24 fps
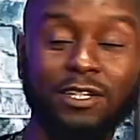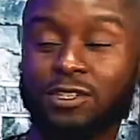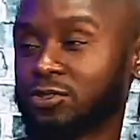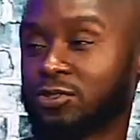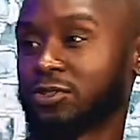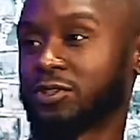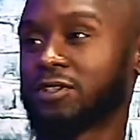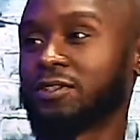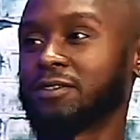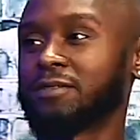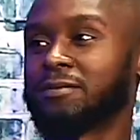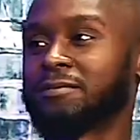
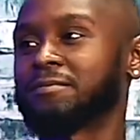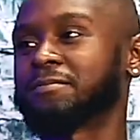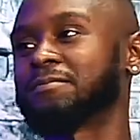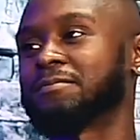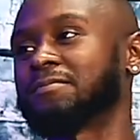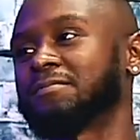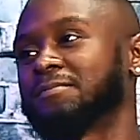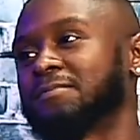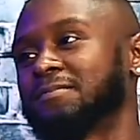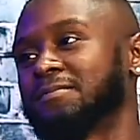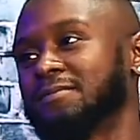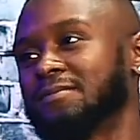yeah. dream.
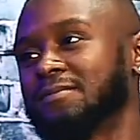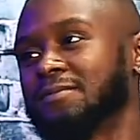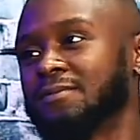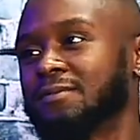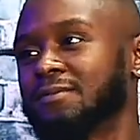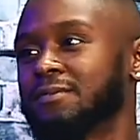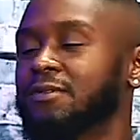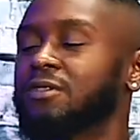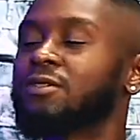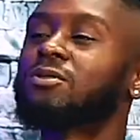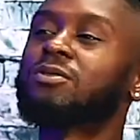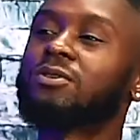Yeah.
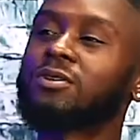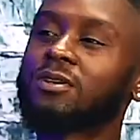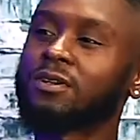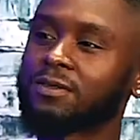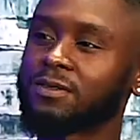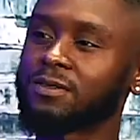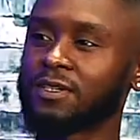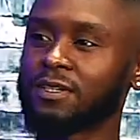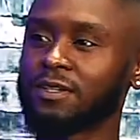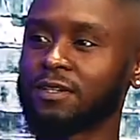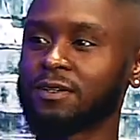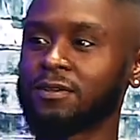You know what
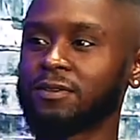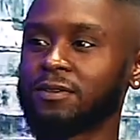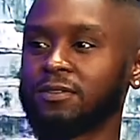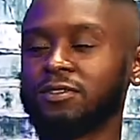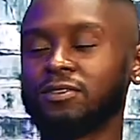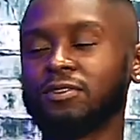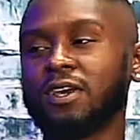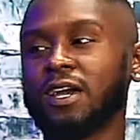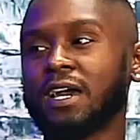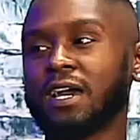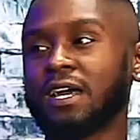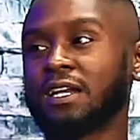I'm saying?
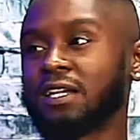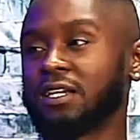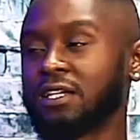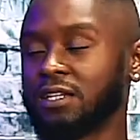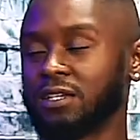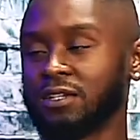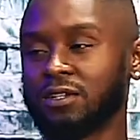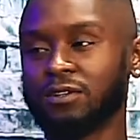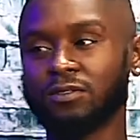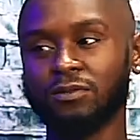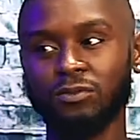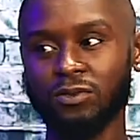You got to
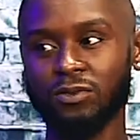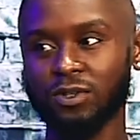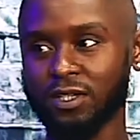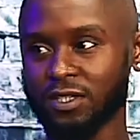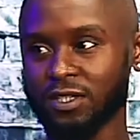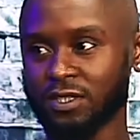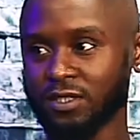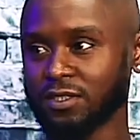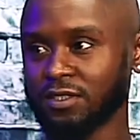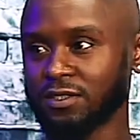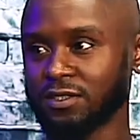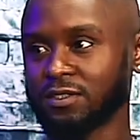live
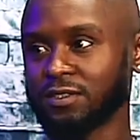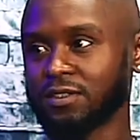one,